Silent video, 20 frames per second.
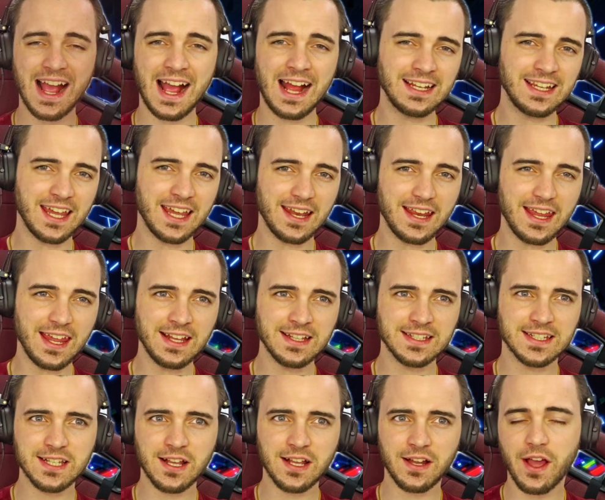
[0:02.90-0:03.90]
and get
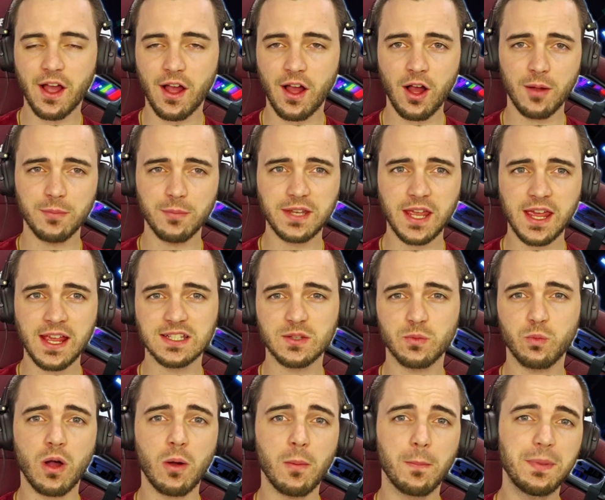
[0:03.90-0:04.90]
insider updates
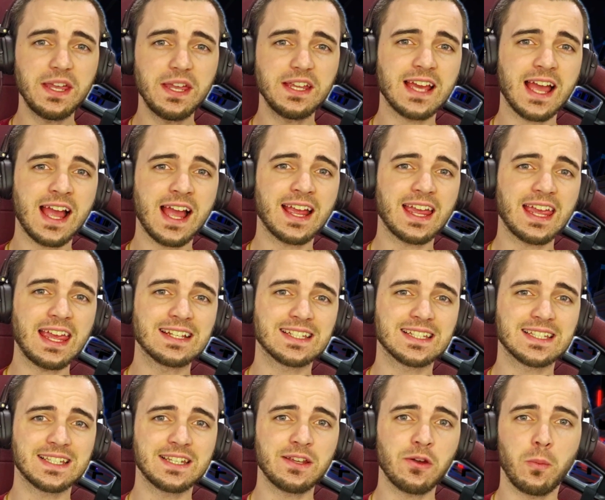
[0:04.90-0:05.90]
while BDAG is
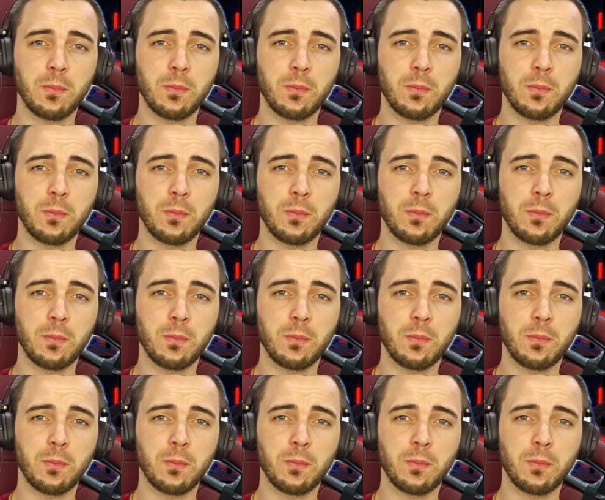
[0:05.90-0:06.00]
still